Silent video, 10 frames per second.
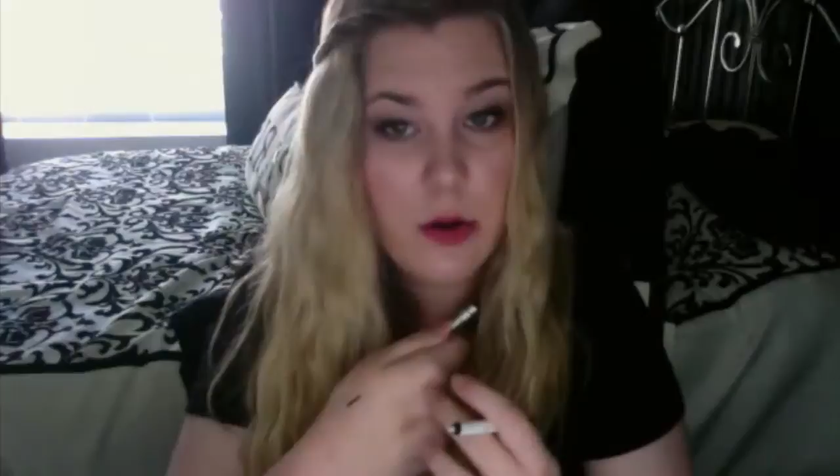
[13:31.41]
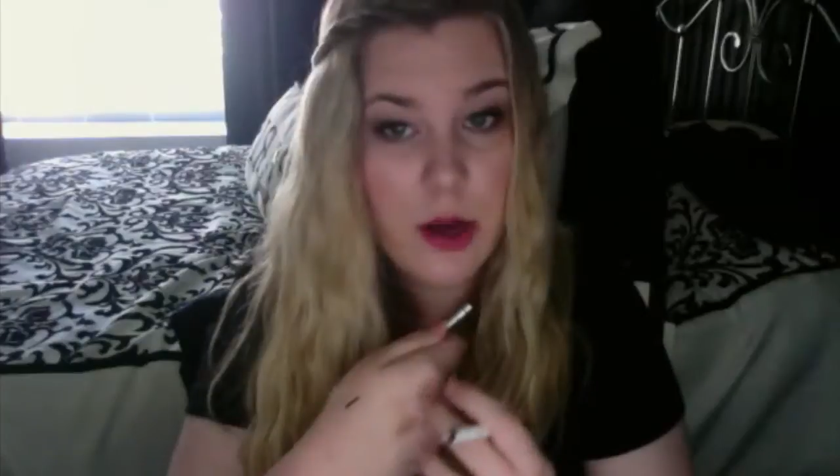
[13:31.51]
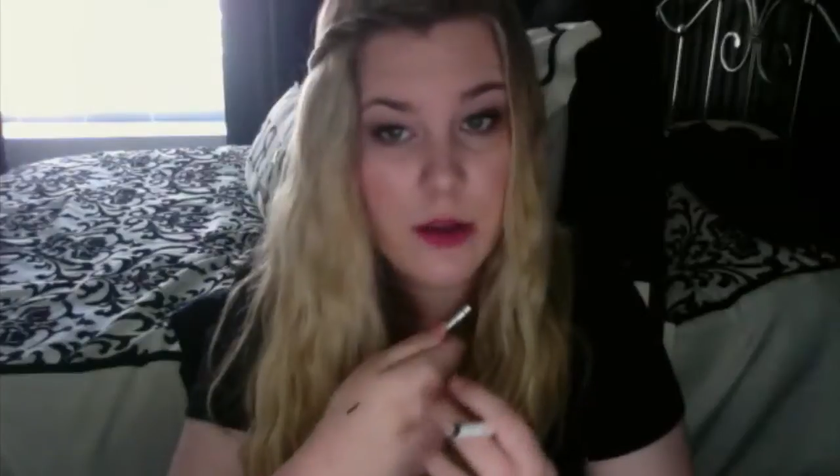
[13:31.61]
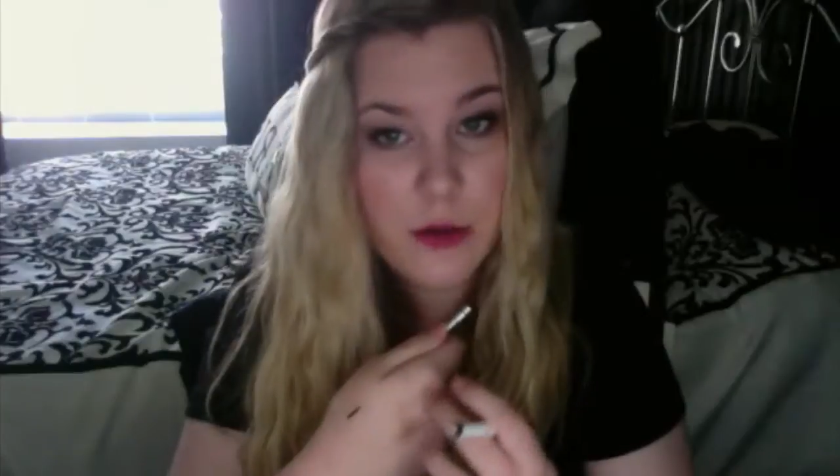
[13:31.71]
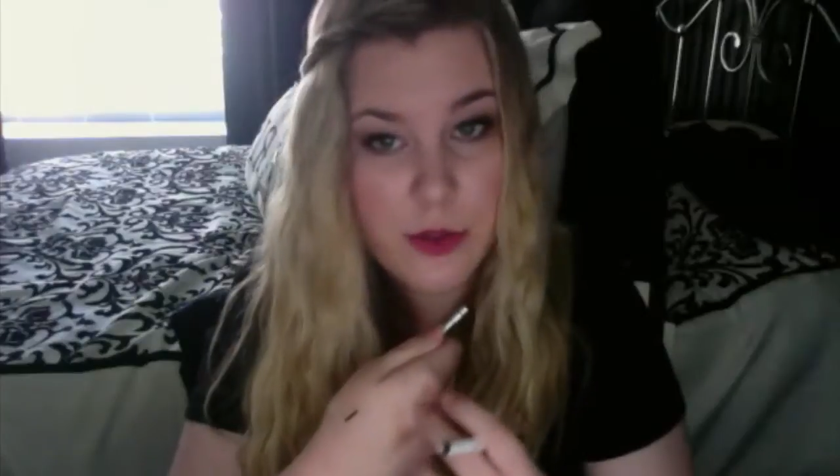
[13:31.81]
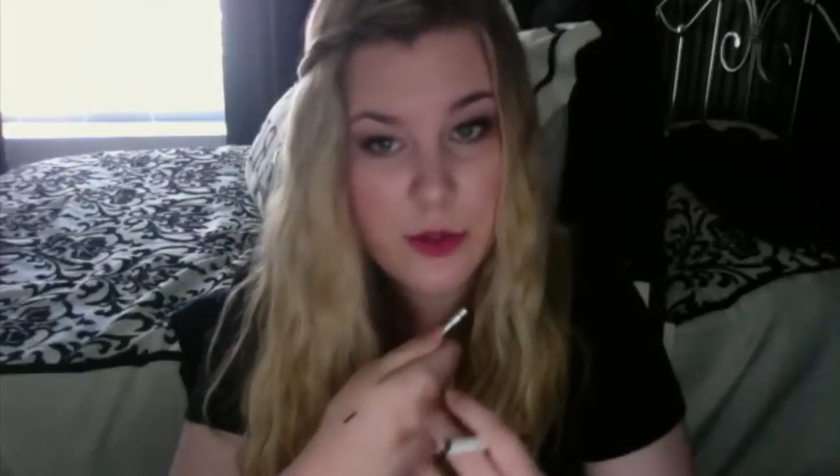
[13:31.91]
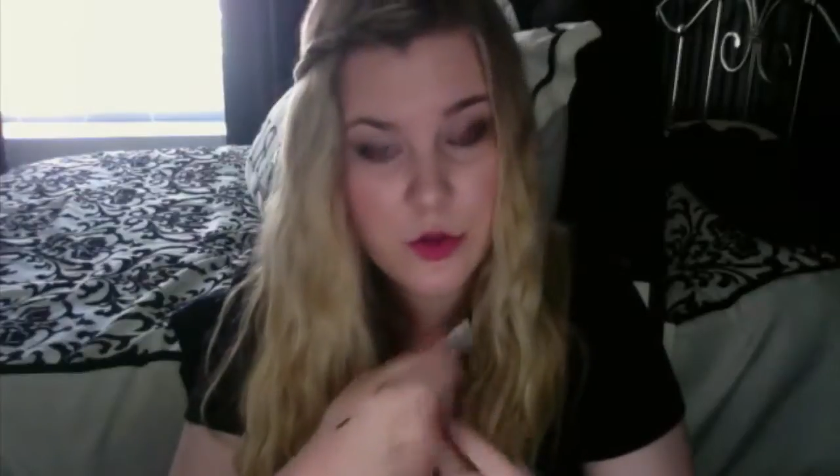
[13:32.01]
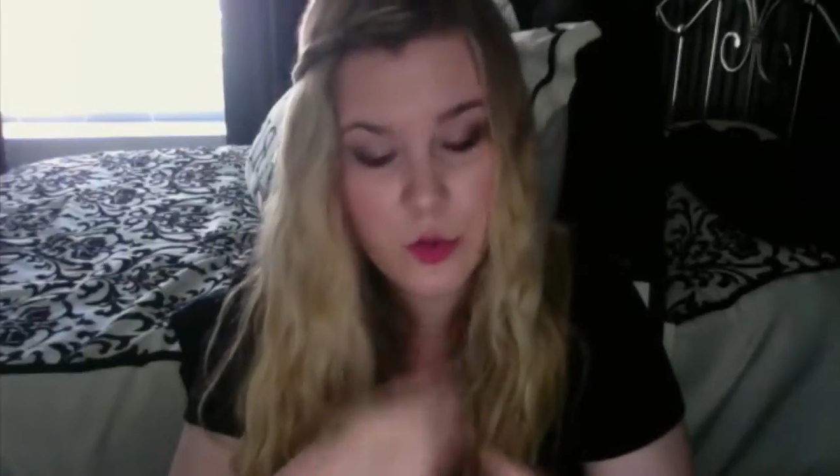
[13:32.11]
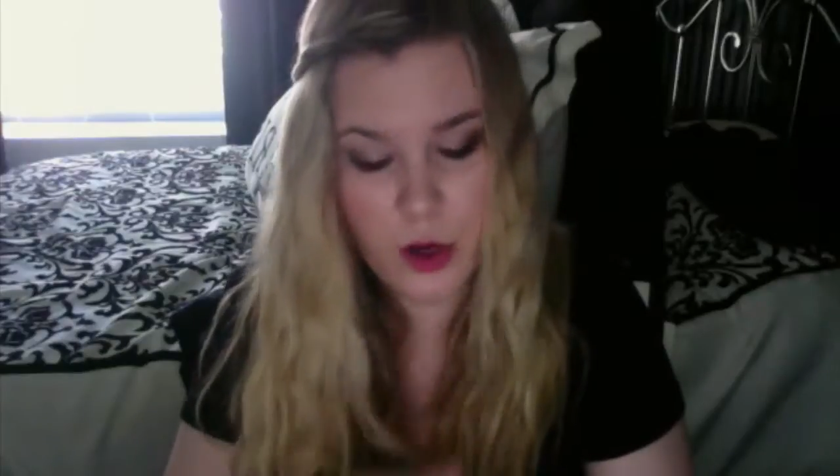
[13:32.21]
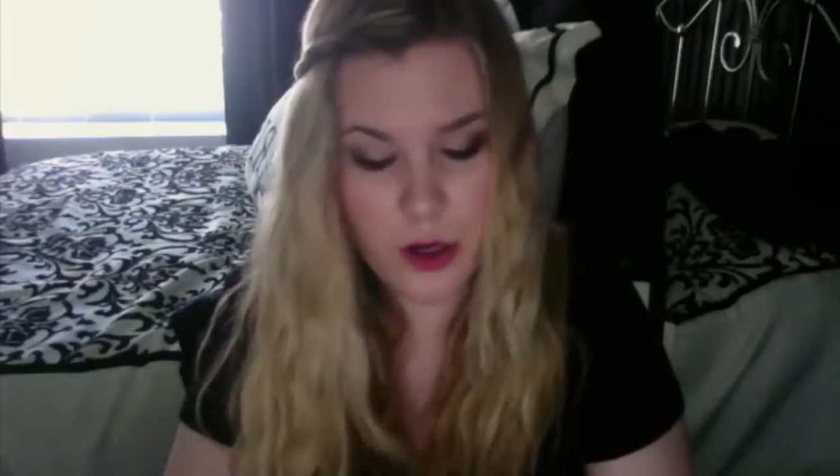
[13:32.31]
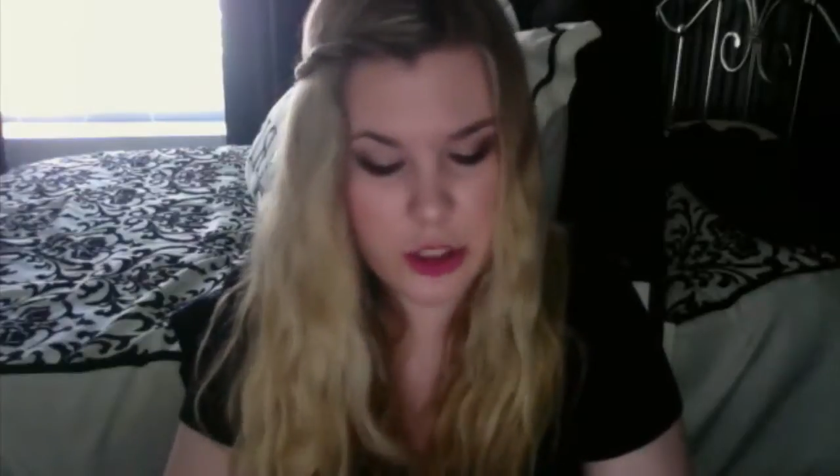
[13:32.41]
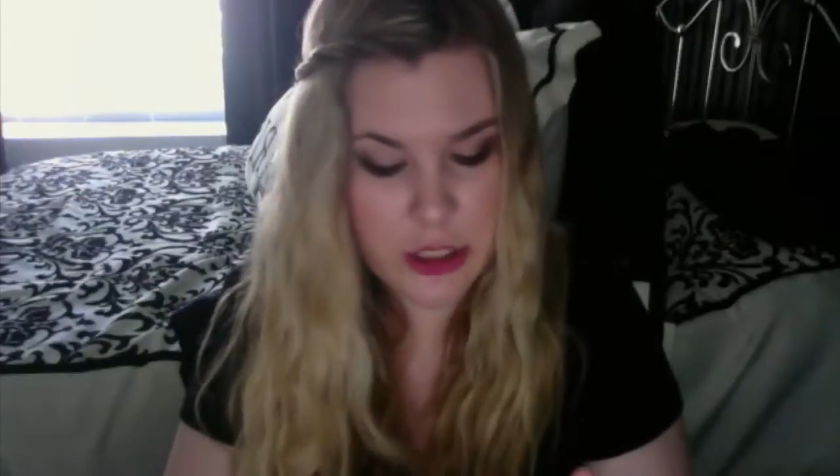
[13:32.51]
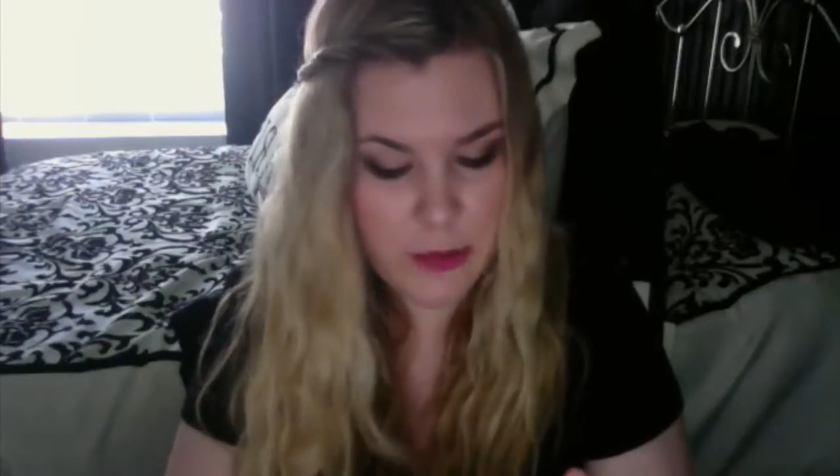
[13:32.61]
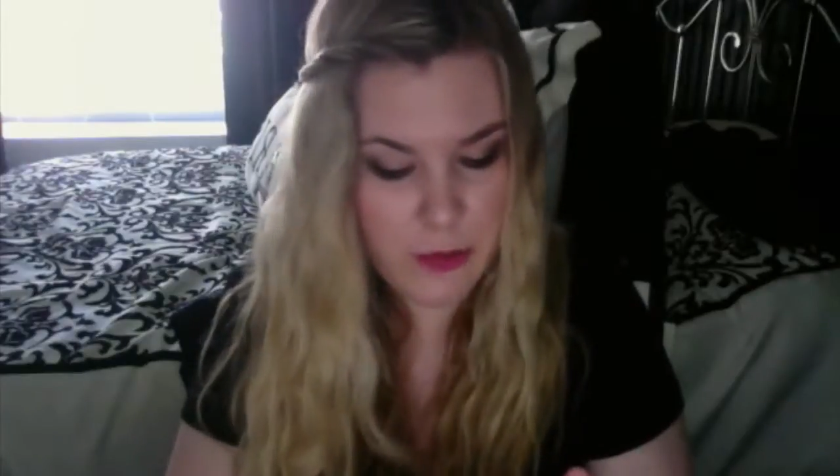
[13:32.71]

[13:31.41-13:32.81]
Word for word: color when you swatch it